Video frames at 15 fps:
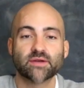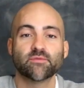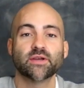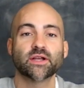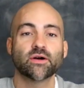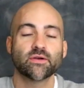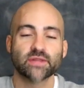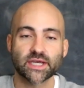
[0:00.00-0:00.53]
and we
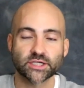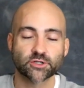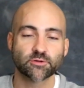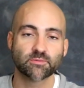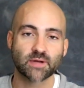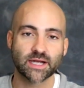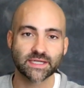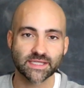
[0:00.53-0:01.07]
call that true
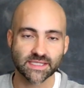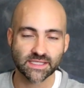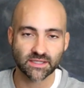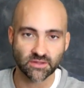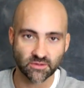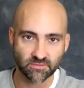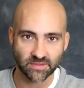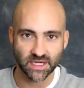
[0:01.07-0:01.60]
brightness
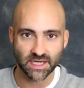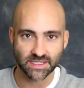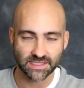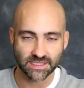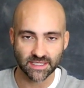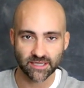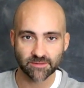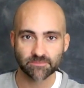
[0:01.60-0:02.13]

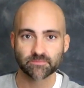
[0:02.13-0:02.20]
luminosity.